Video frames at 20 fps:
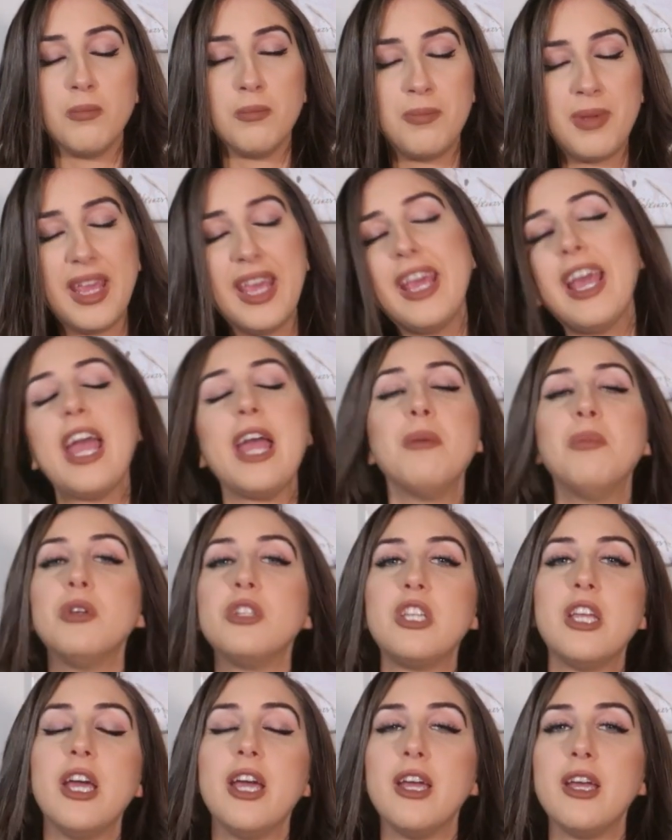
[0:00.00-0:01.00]
being able
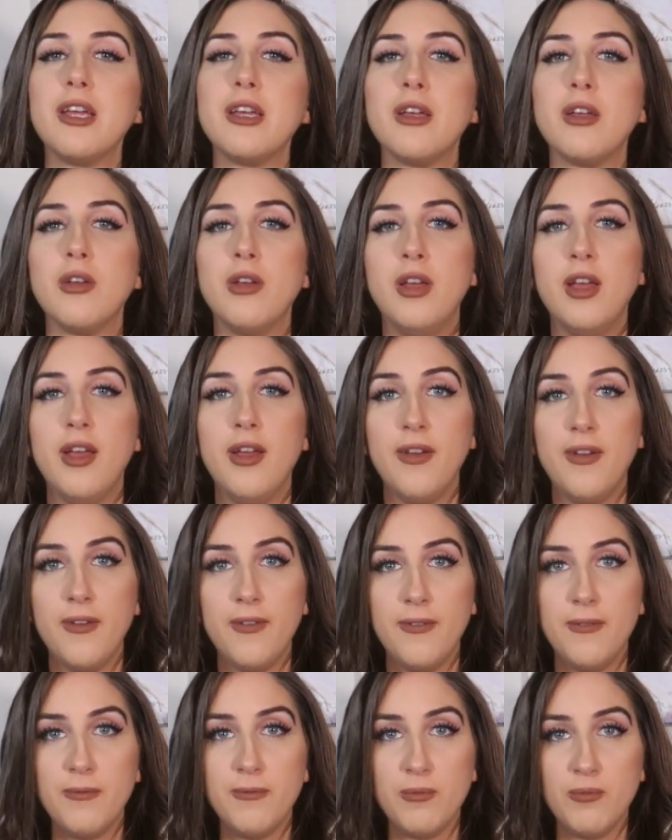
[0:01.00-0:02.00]
to
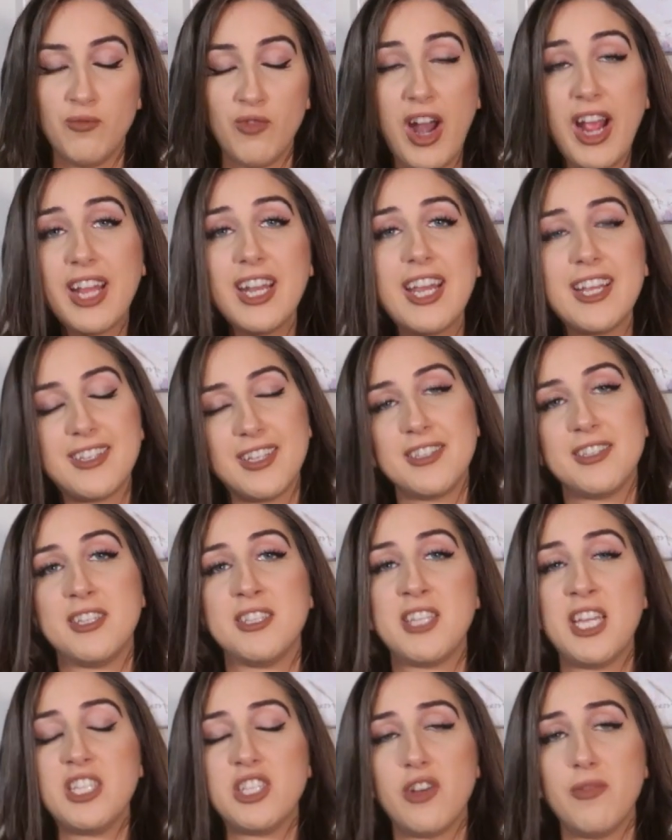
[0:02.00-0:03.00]
recognize the
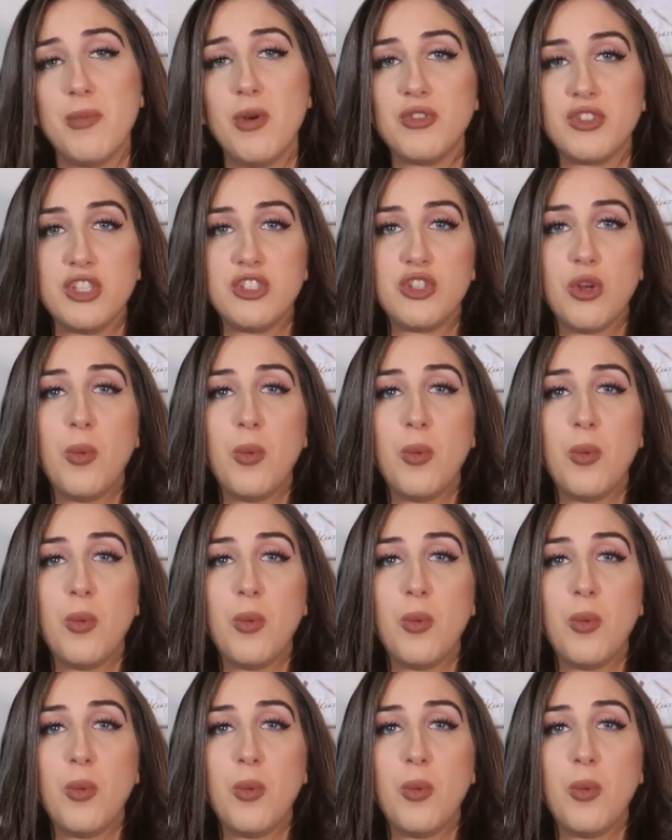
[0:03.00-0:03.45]
sensation of emotion.